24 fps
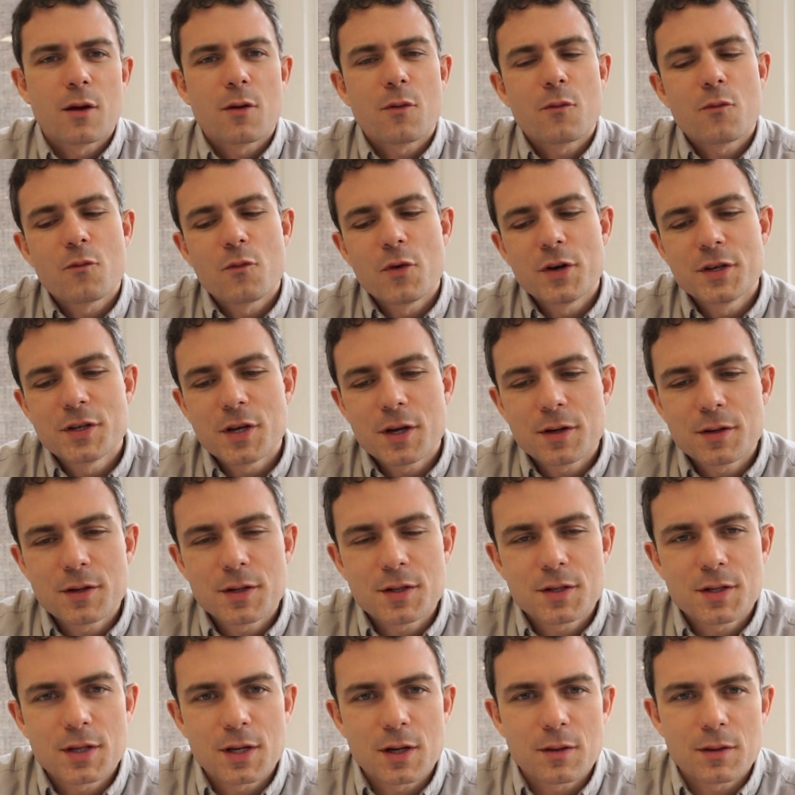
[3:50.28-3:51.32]

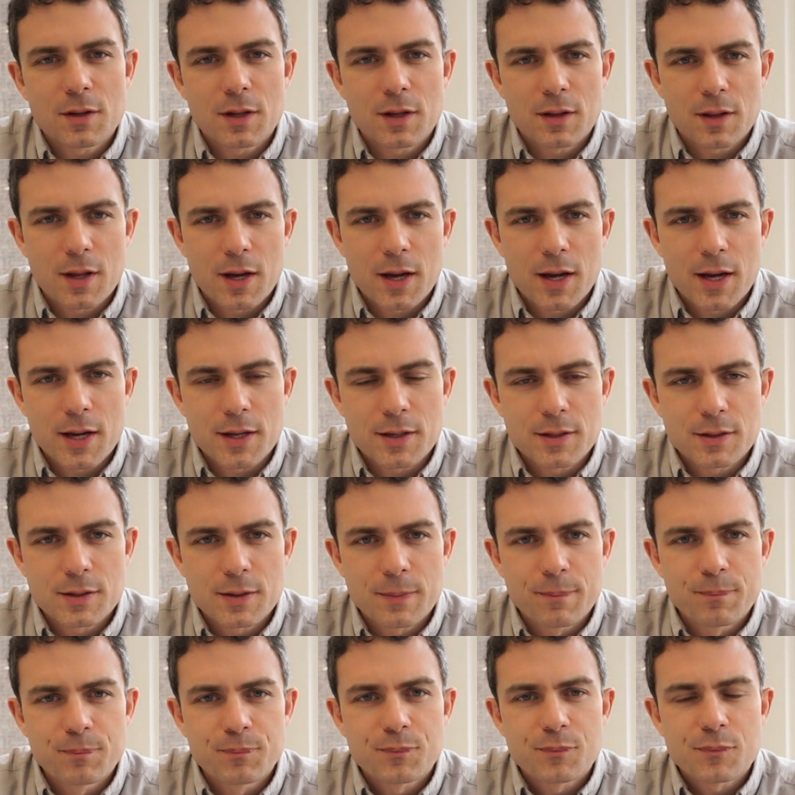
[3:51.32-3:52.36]
Redundancy, on the other hand,
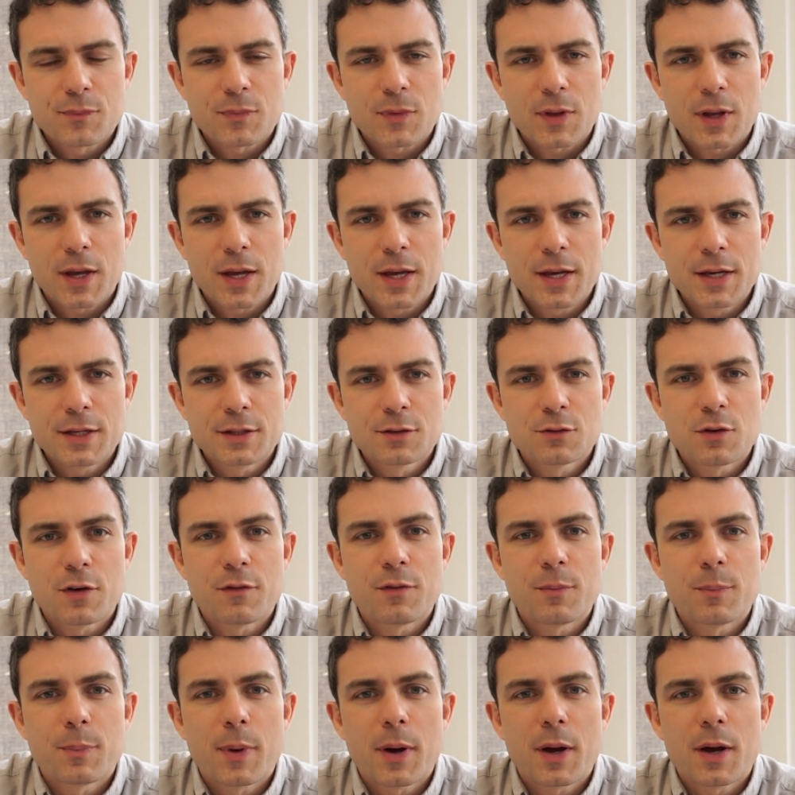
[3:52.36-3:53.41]
is
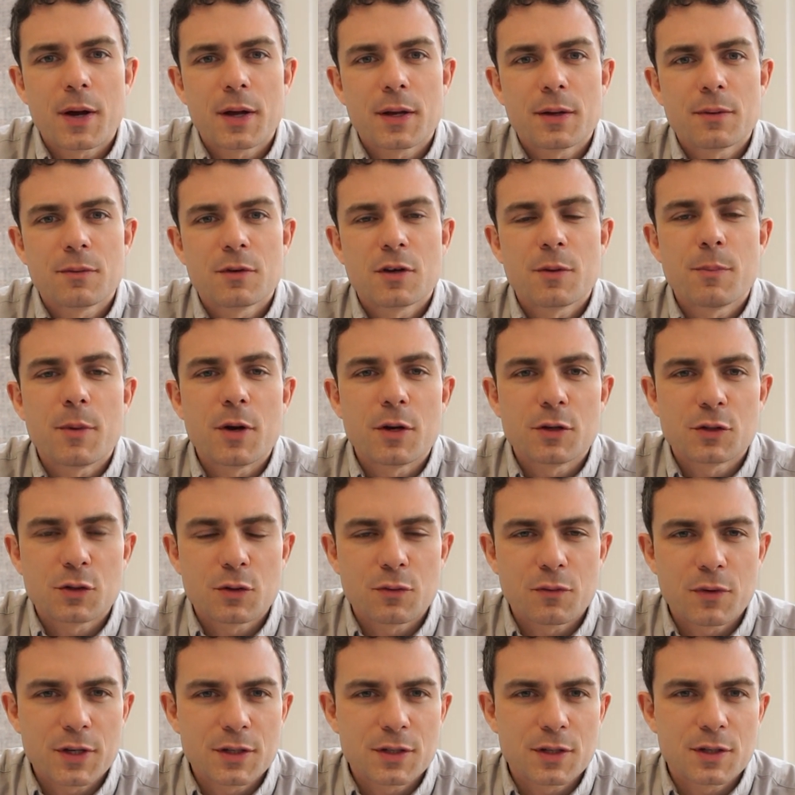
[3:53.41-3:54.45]
driven by commercial
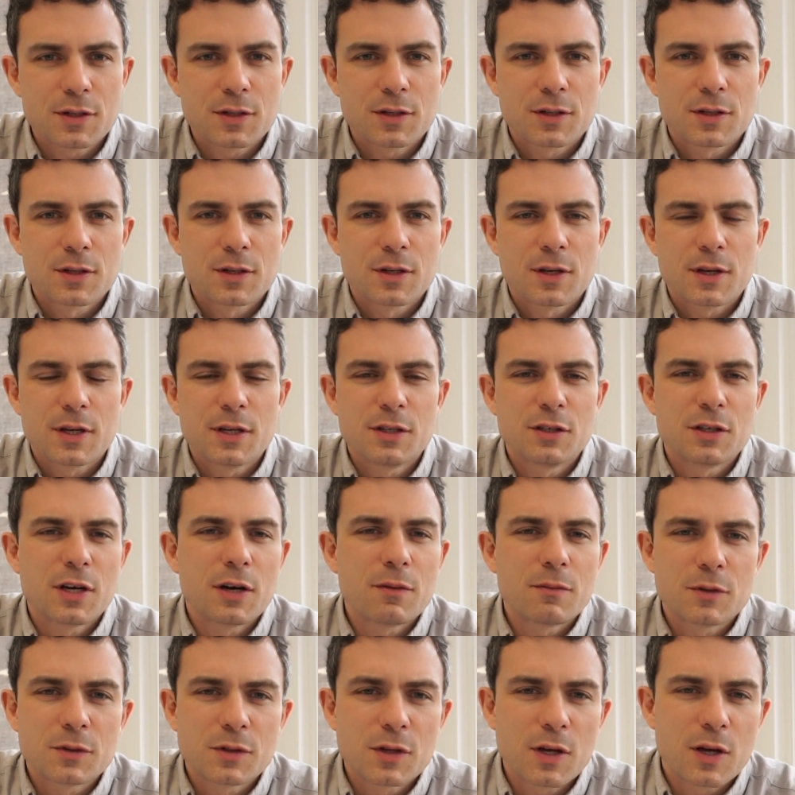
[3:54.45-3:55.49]
reasons. In
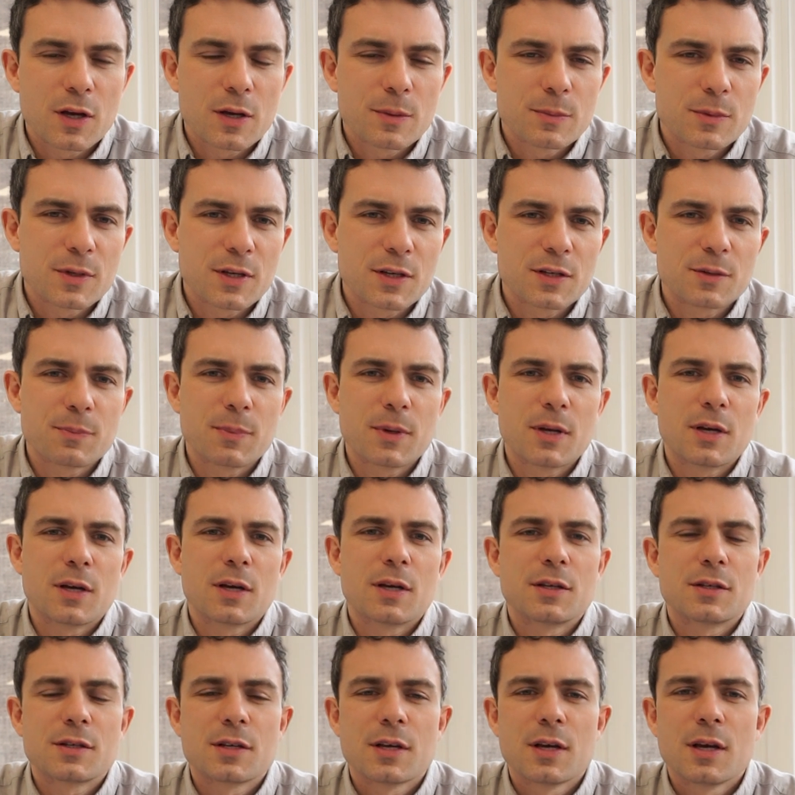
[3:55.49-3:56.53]
general terms, it's
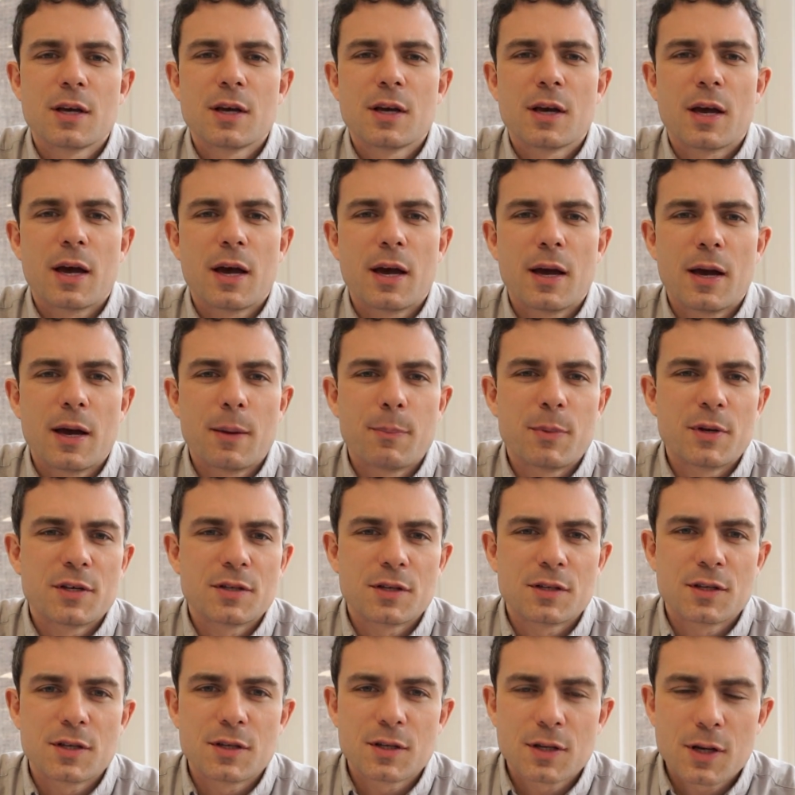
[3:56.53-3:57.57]
because a
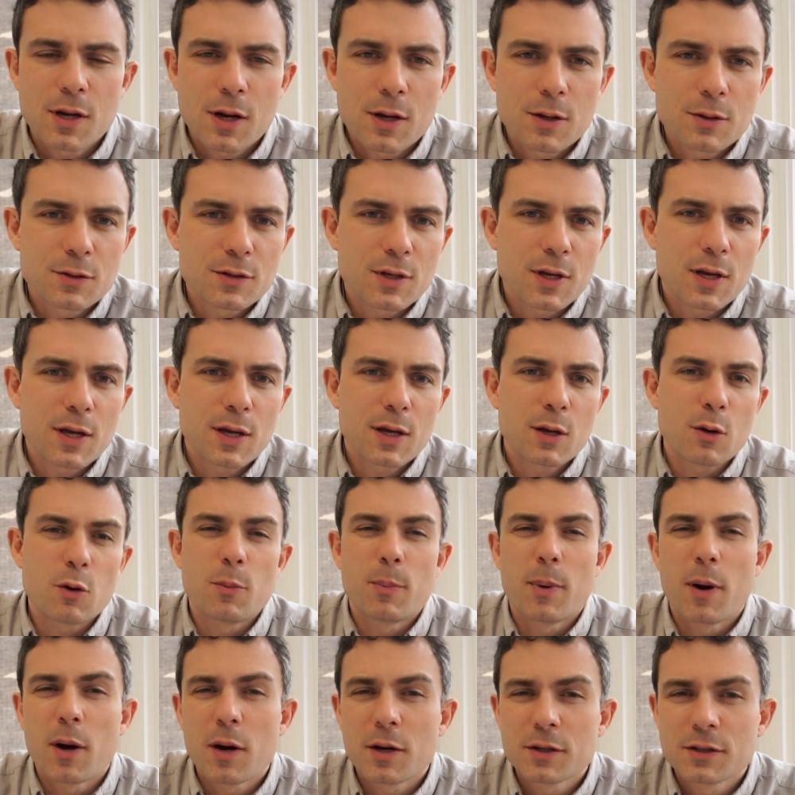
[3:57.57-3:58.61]
business is closing, or
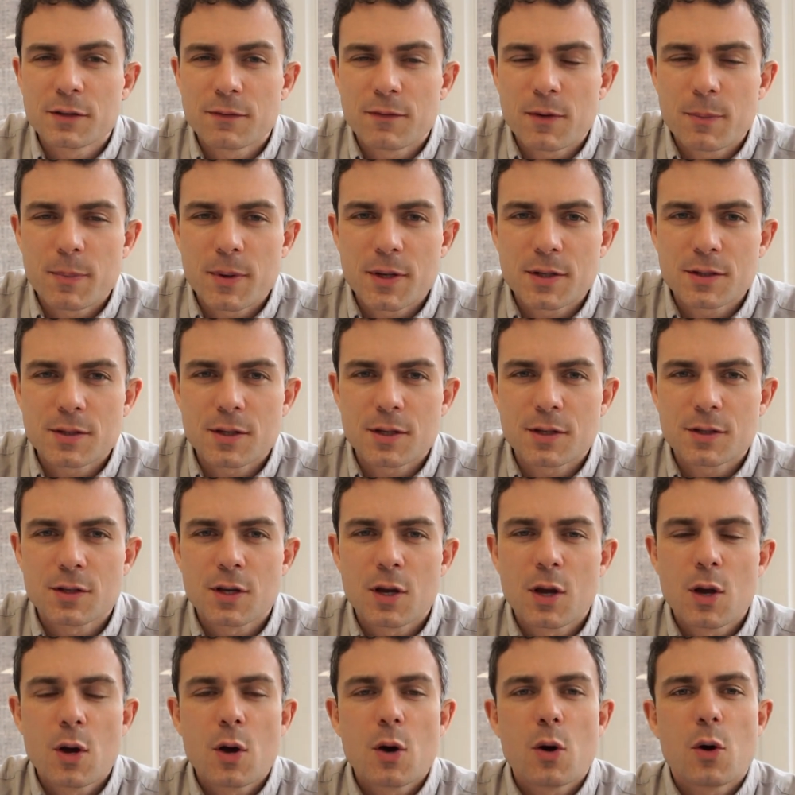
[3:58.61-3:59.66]
part of a business,
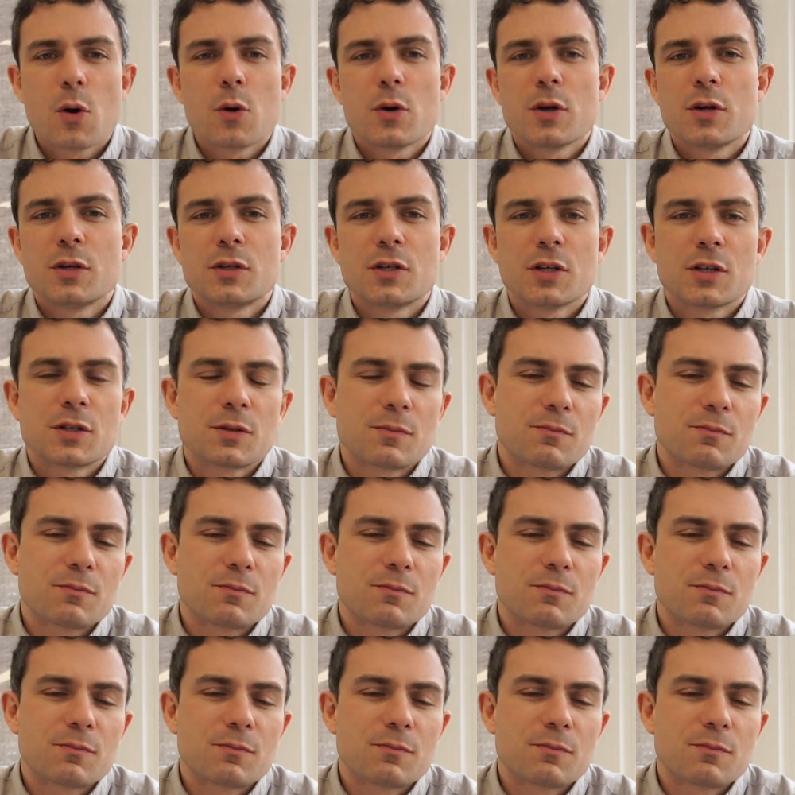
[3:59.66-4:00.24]
or you just